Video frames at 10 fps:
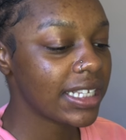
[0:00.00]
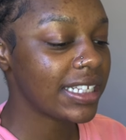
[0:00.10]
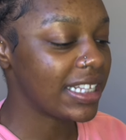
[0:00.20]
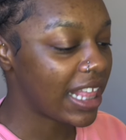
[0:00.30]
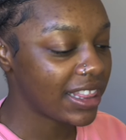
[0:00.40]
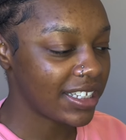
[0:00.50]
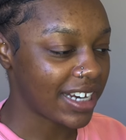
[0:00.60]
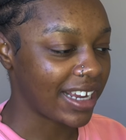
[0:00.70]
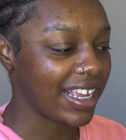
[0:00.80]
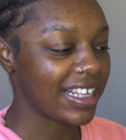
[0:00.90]
is leather
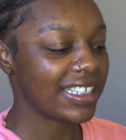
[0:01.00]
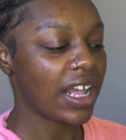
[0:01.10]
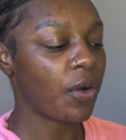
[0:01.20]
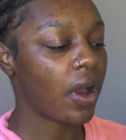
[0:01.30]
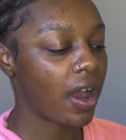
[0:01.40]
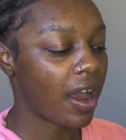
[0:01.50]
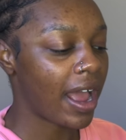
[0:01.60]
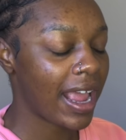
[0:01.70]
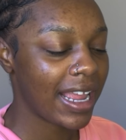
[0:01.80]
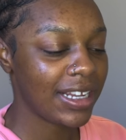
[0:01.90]
jackets. Now
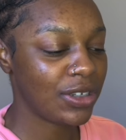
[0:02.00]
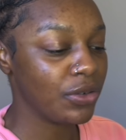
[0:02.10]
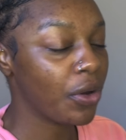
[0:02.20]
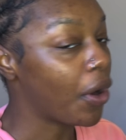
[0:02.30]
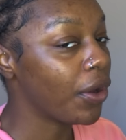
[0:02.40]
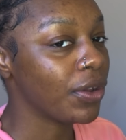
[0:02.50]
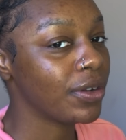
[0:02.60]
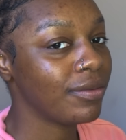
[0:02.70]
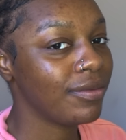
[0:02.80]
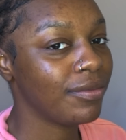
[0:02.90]
I do not
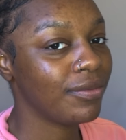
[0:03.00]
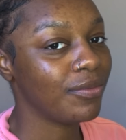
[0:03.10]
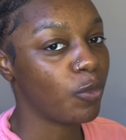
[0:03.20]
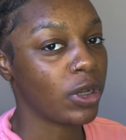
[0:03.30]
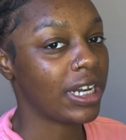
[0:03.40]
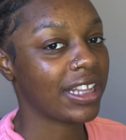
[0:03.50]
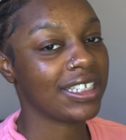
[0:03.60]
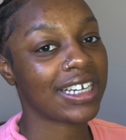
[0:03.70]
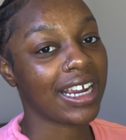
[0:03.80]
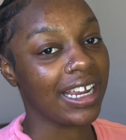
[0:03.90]
own one leather
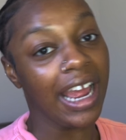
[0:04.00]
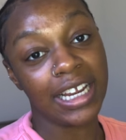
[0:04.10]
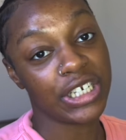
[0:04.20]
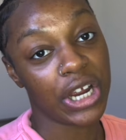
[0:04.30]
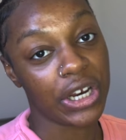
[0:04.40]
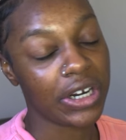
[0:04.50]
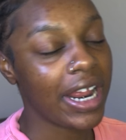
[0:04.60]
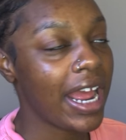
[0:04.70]
jacket, I don't,